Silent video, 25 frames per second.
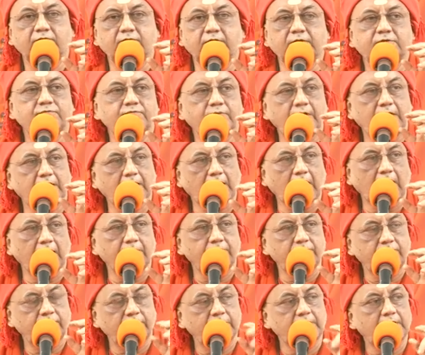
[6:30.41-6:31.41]
which will
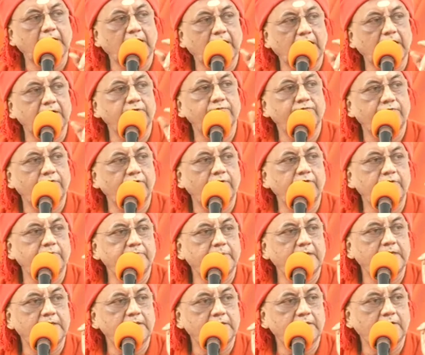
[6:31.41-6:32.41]
come with the
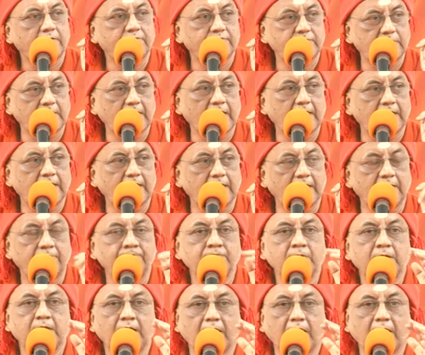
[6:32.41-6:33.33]
unfoldment of jnana.